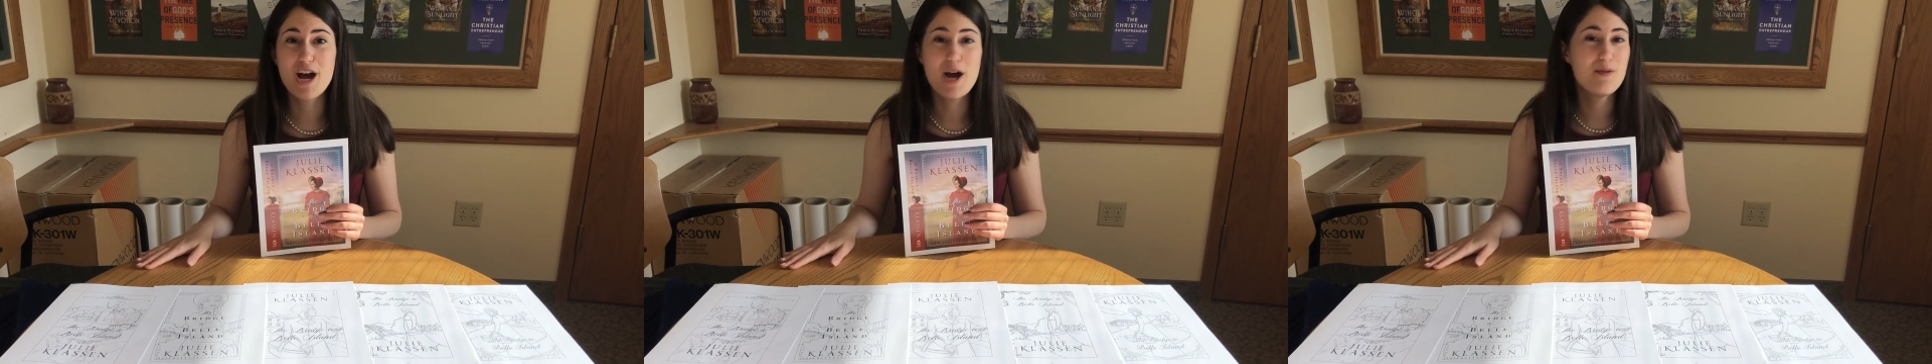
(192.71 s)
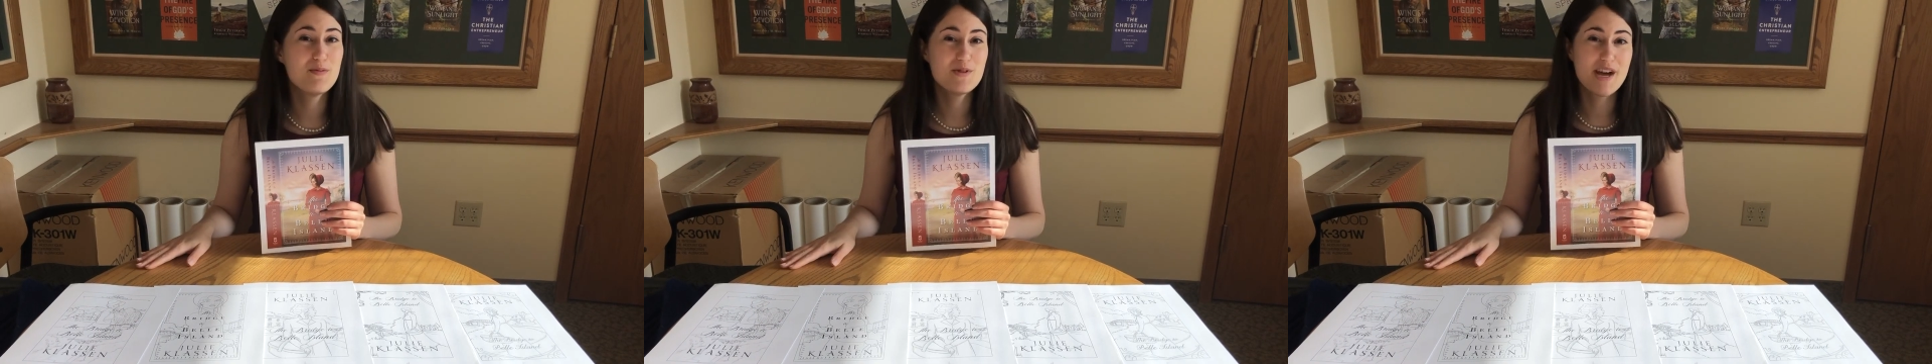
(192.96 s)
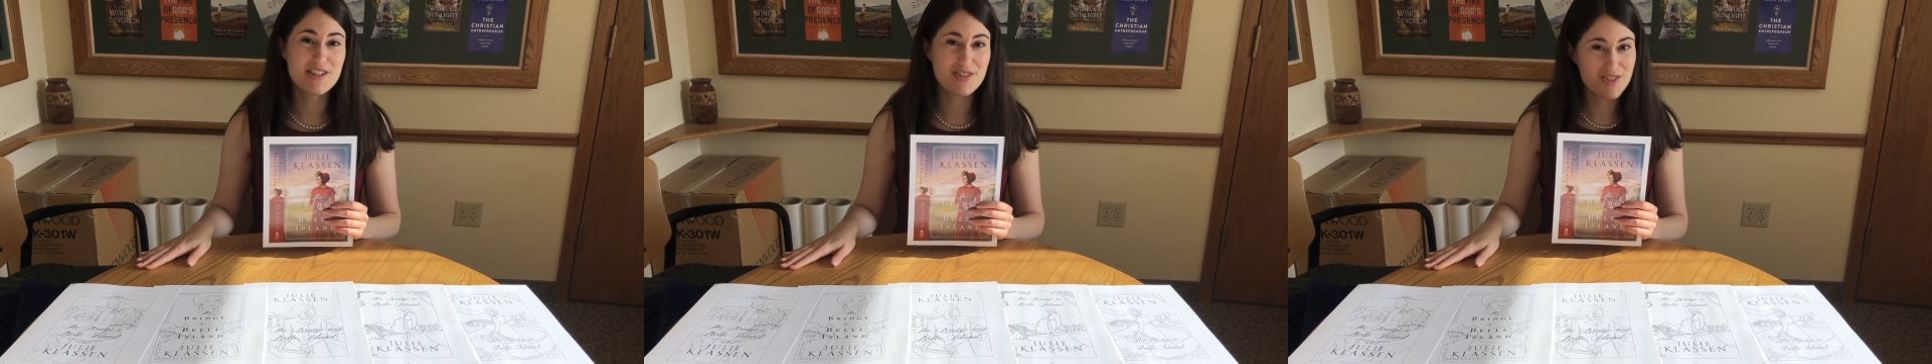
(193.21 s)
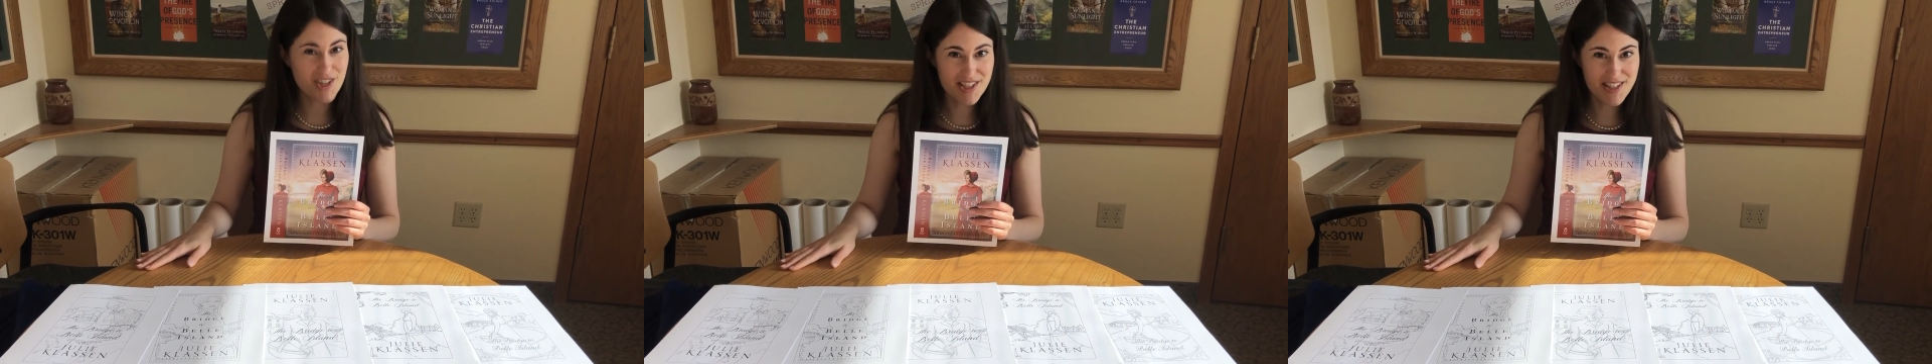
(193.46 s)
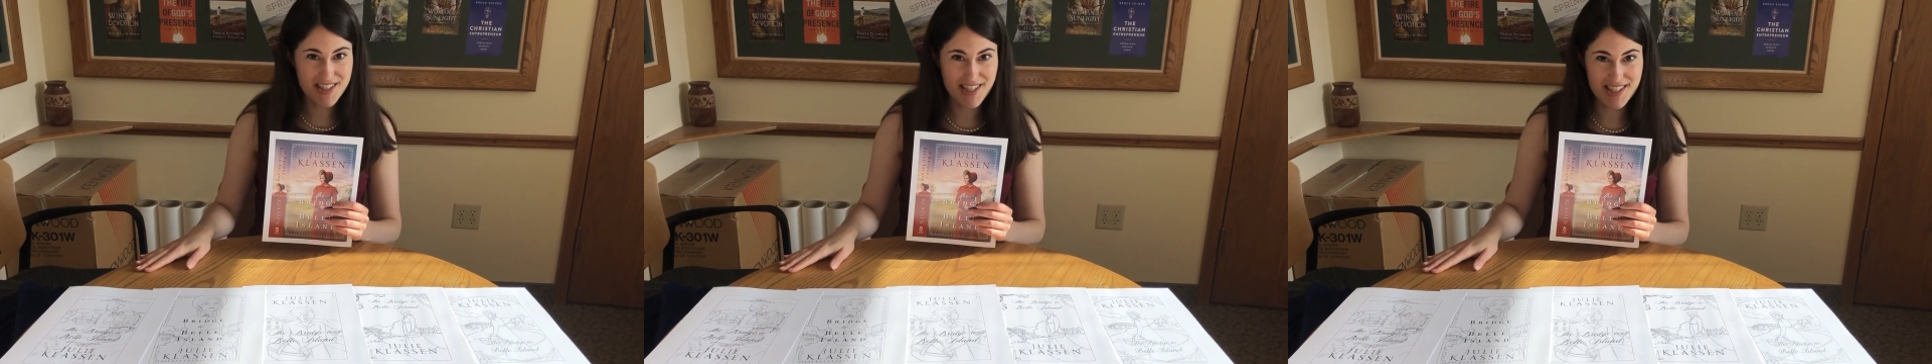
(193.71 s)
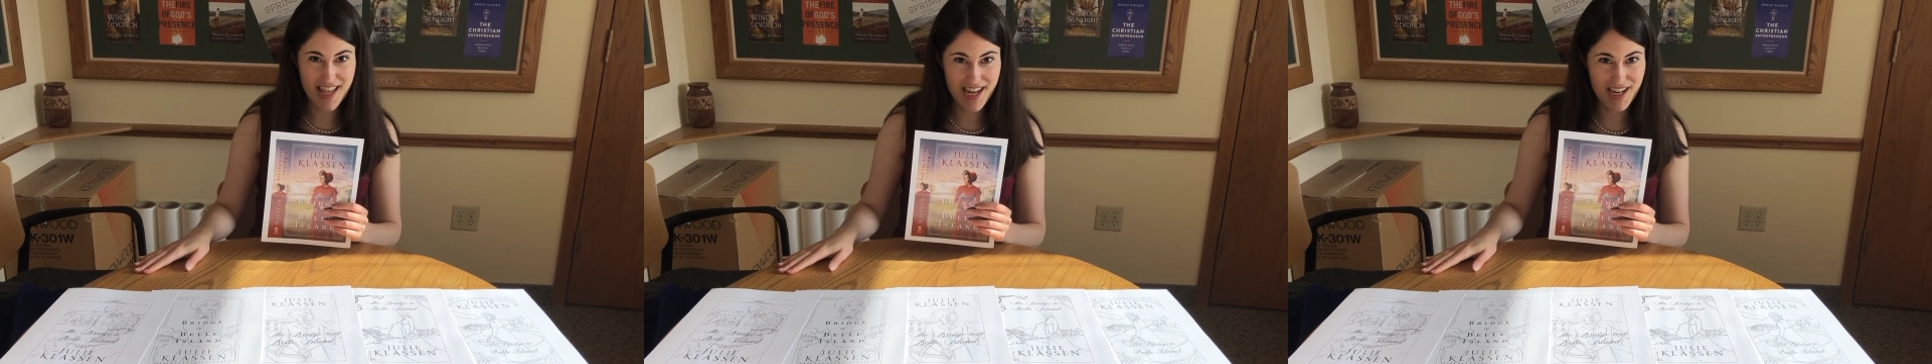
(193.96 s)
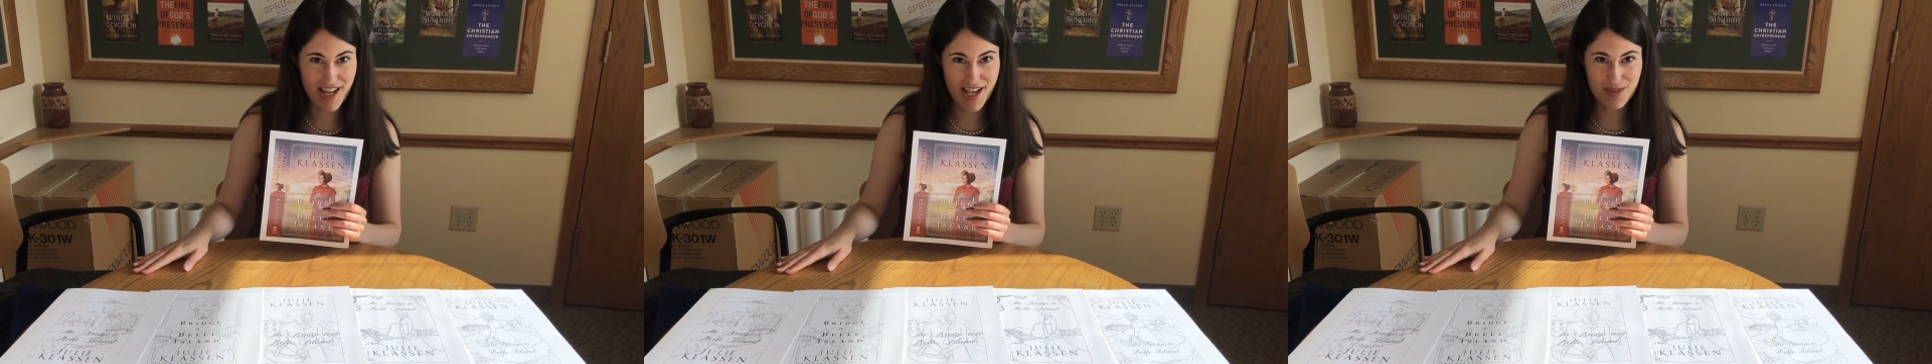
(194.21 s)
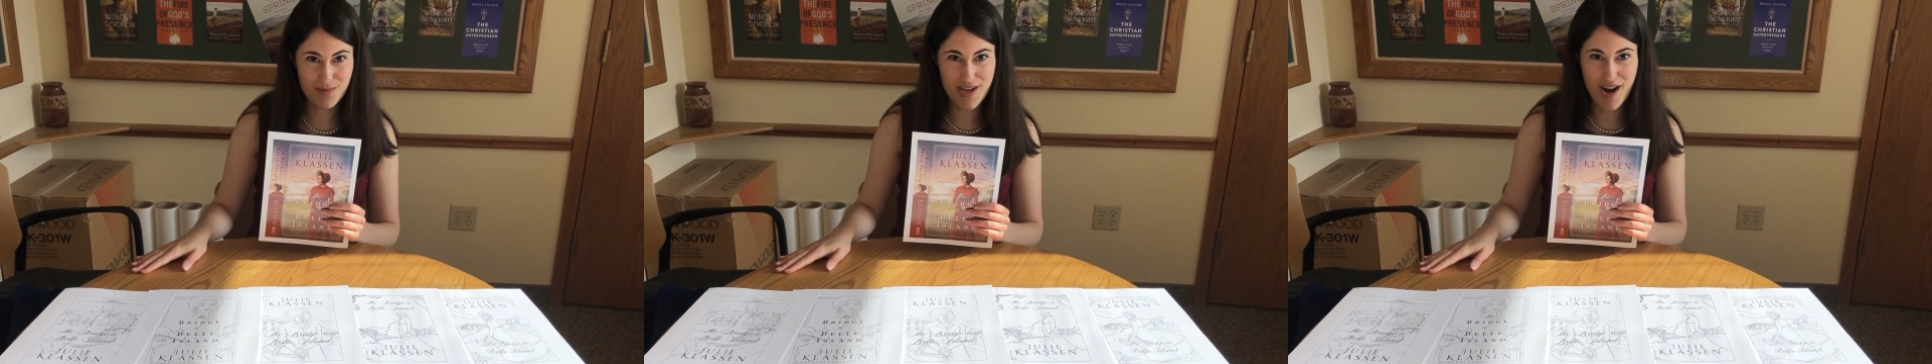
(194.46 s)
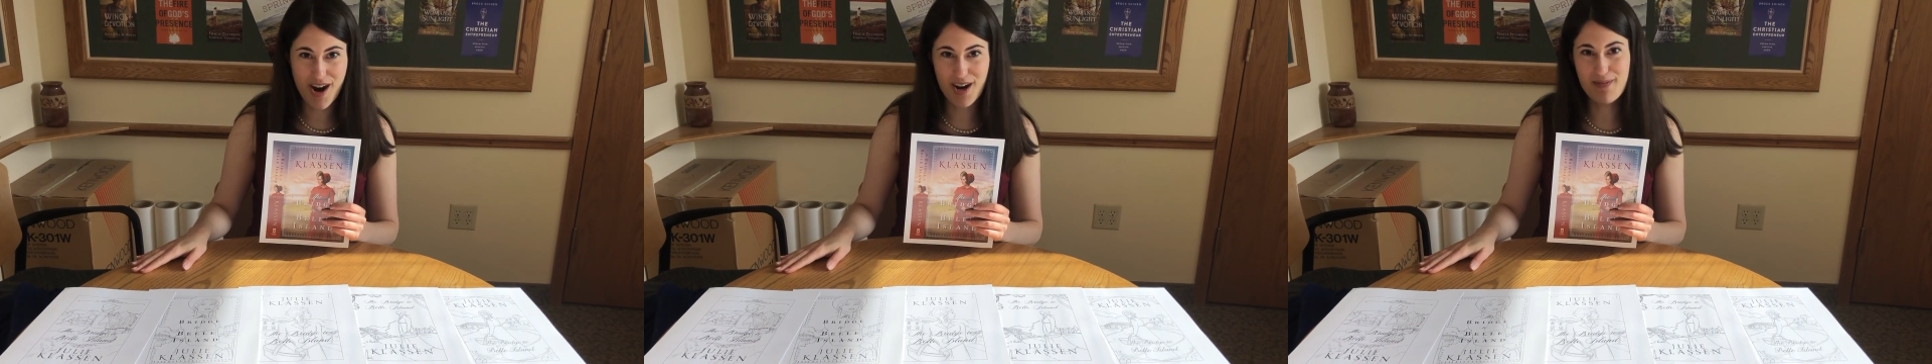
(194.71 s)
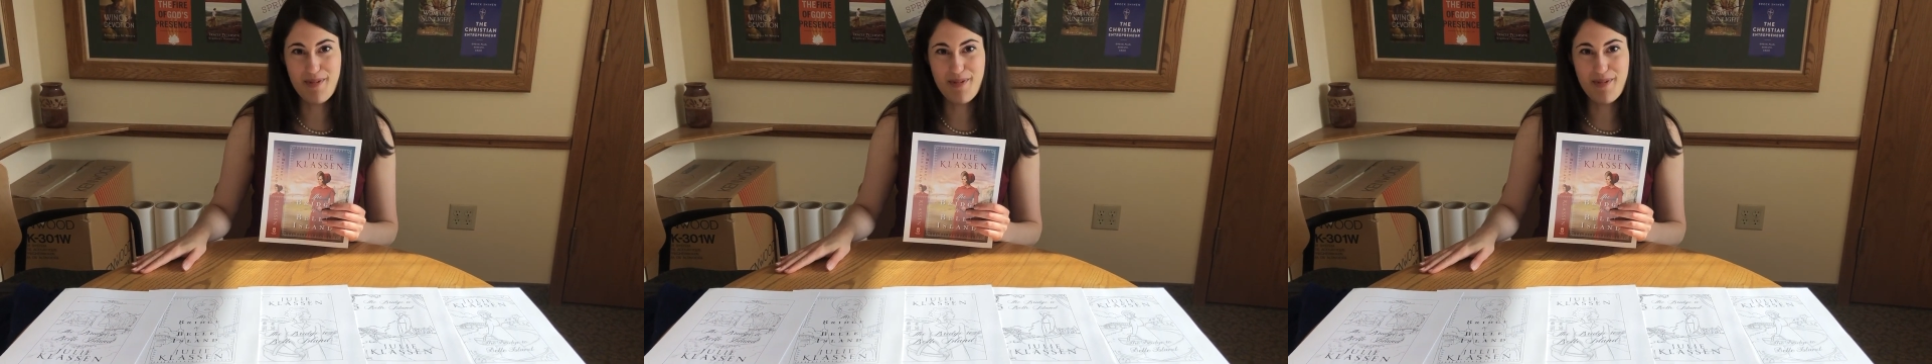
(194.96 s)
I hope you guys are just as excited as we are